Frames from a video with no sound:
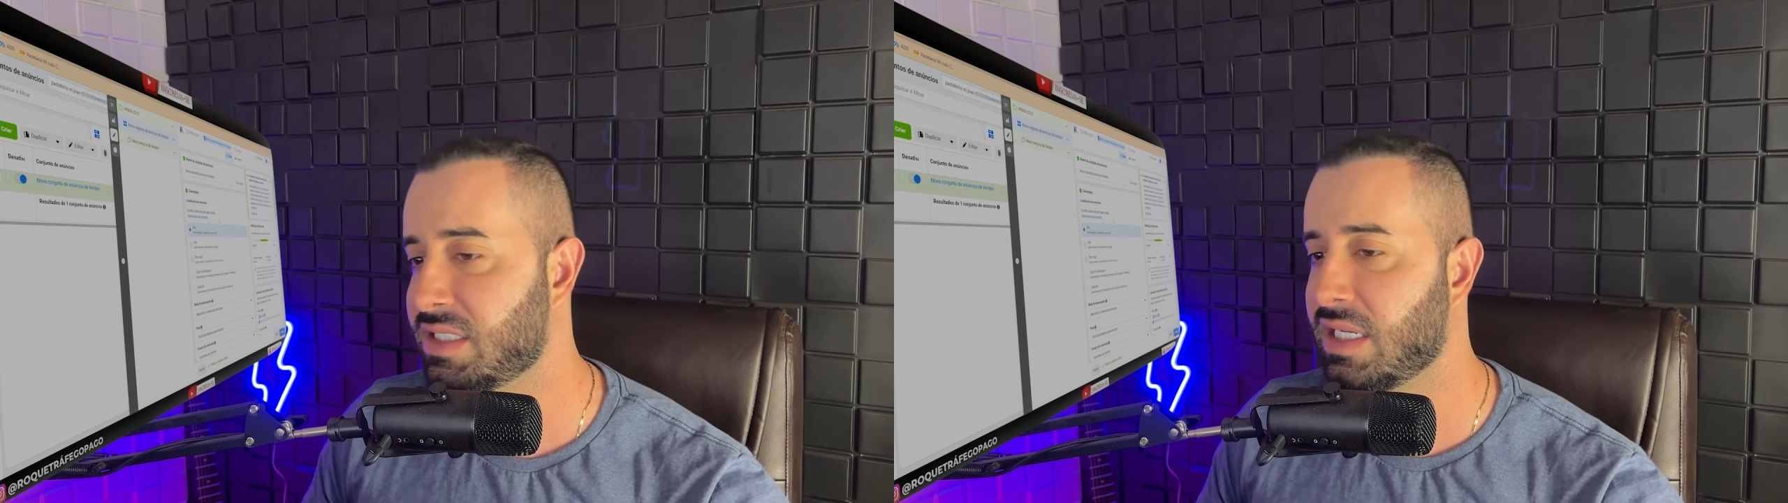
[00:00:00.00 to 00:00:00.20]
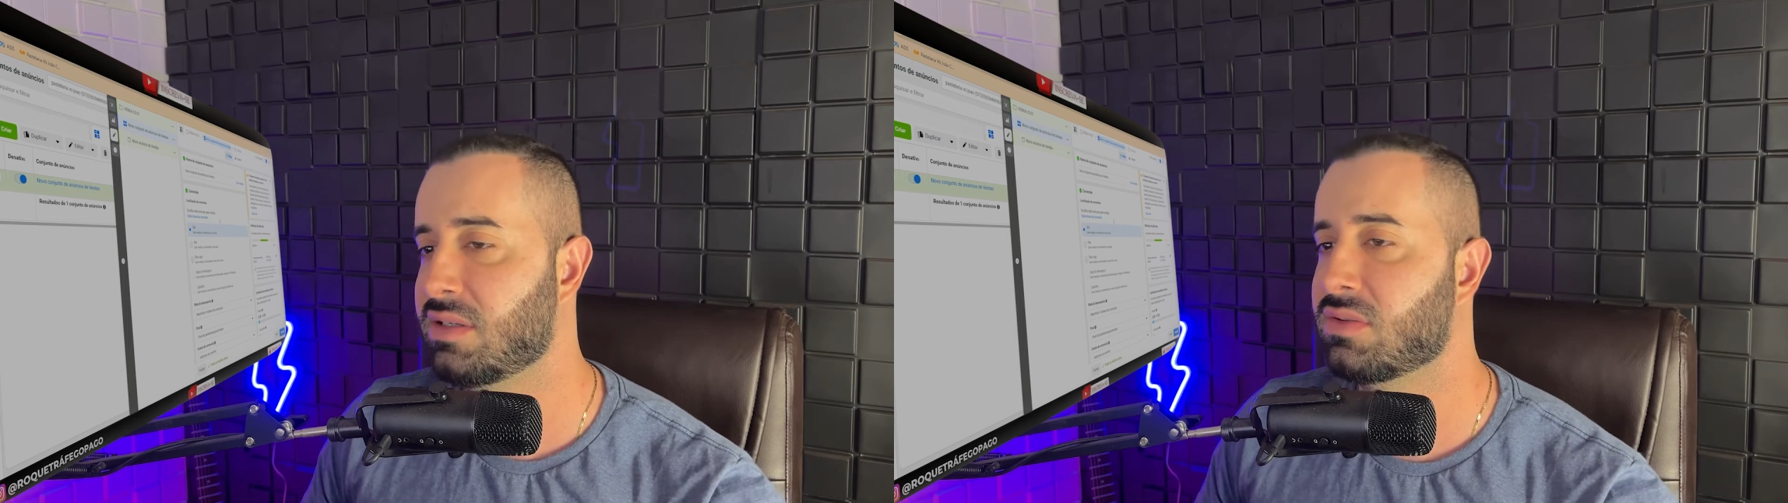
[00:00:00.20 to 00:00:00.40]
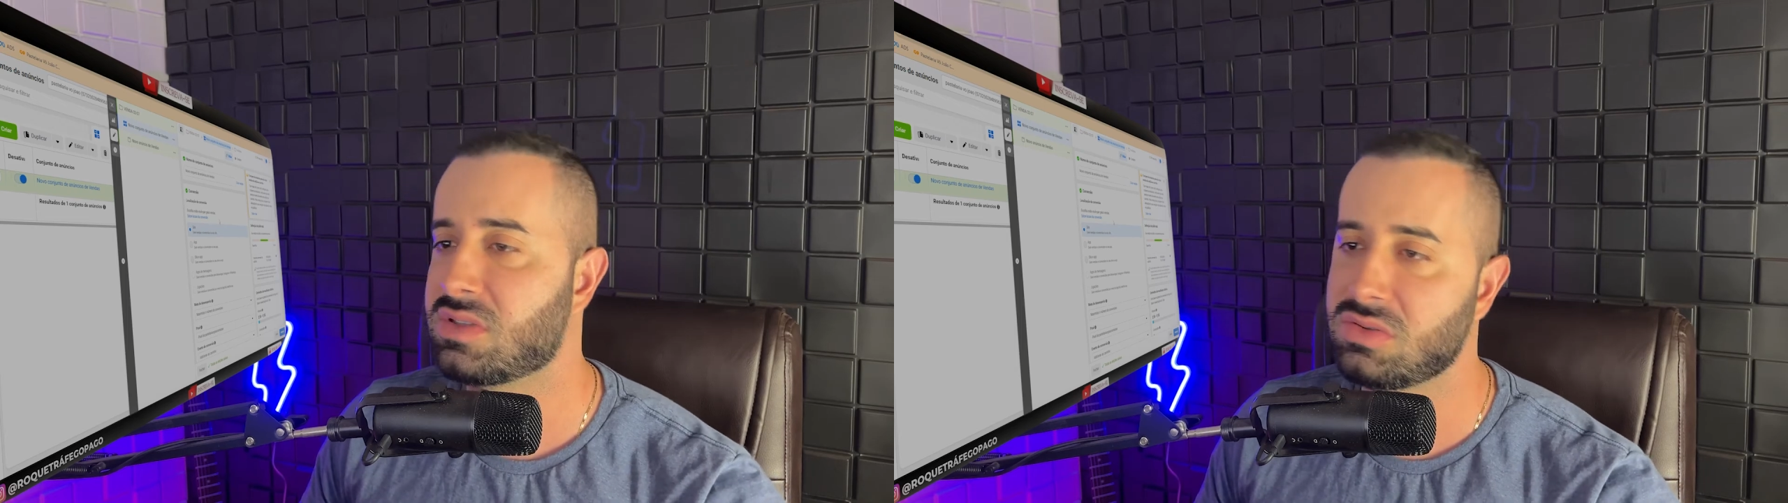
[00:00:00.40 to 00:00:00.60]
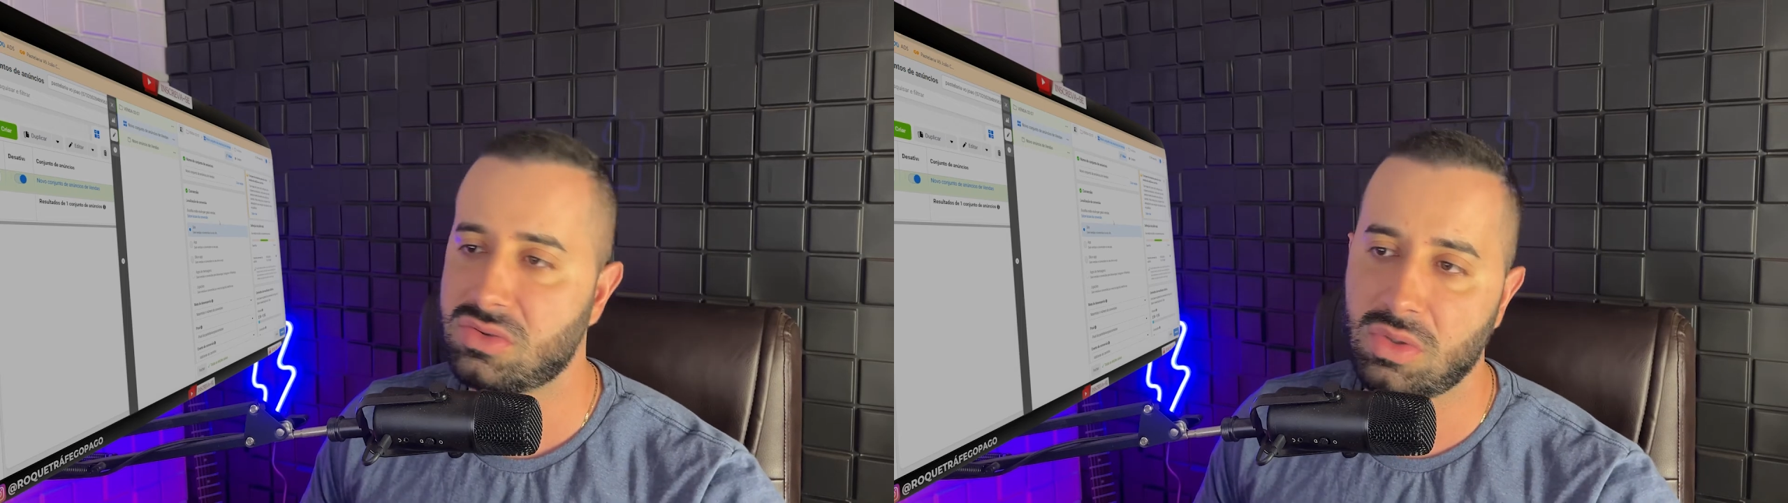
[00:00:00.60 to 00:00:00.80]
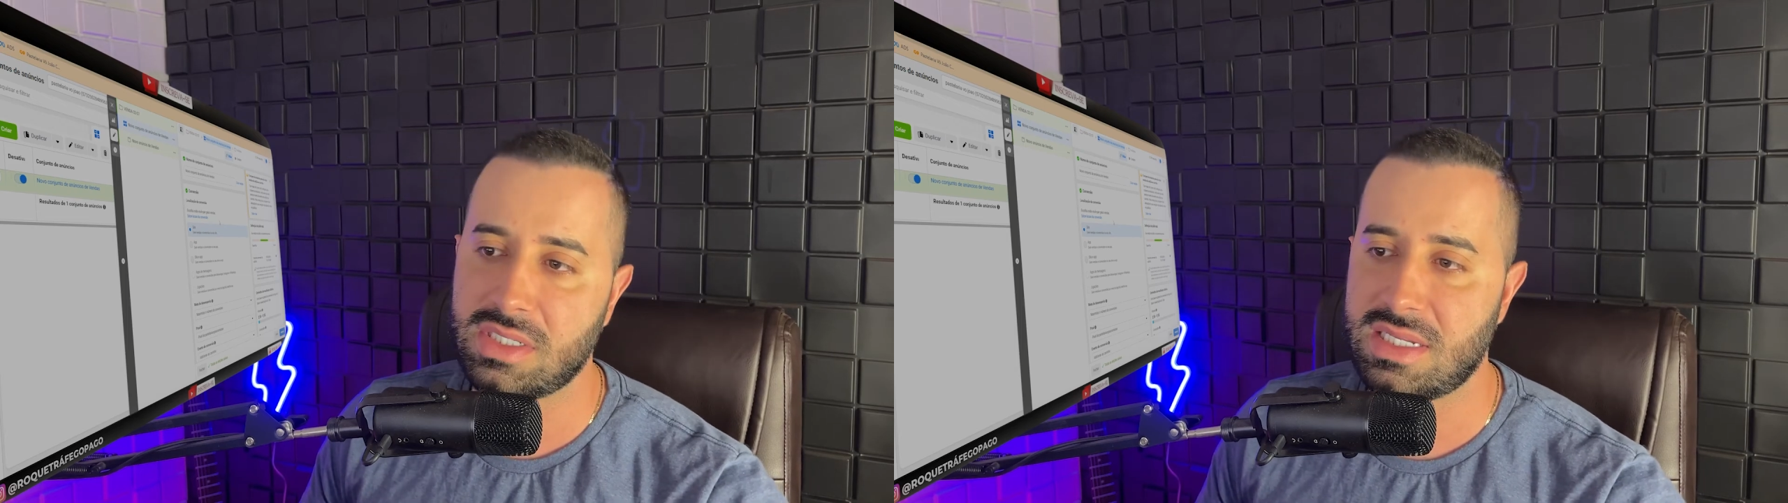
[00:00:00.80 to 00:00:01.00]
all this
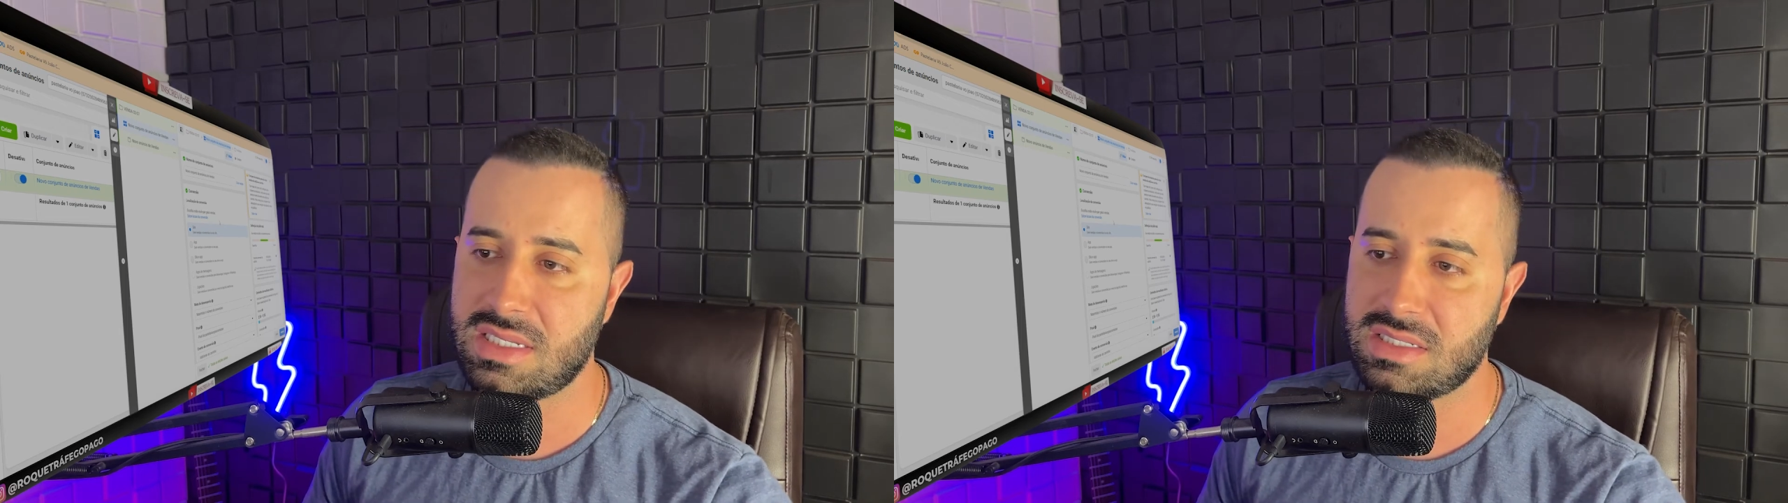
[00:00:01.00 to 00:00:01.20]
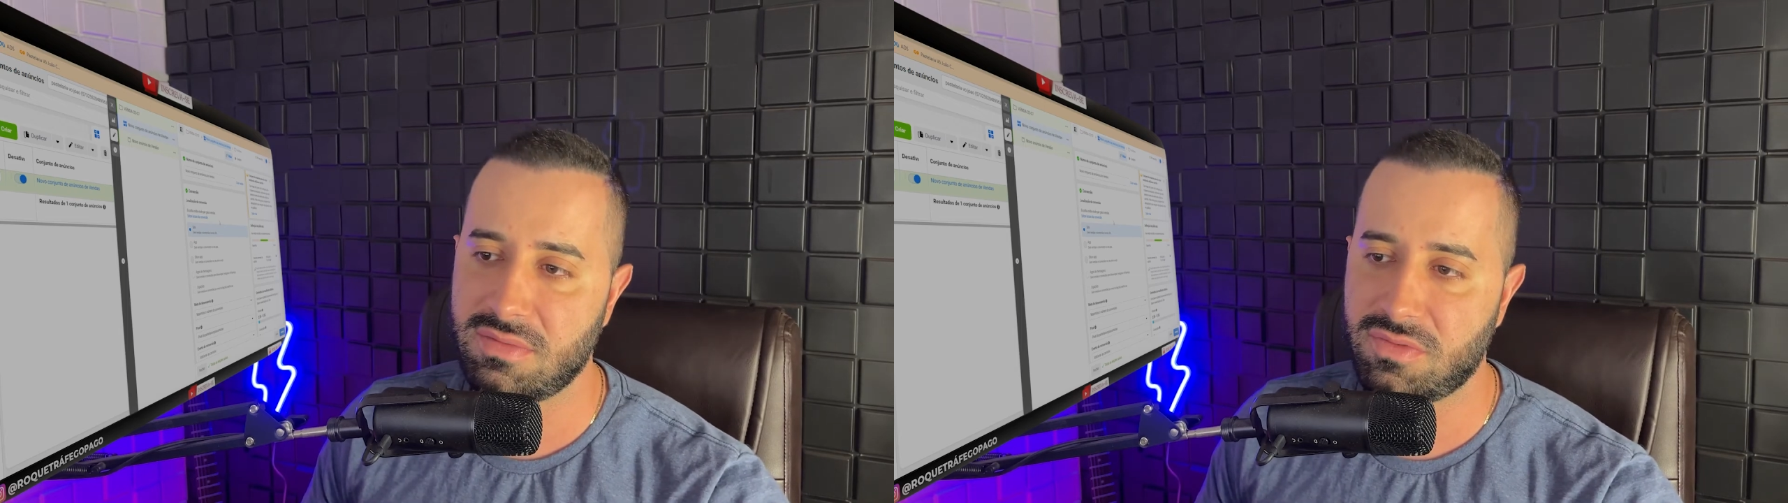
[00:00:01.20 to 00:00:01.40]
information.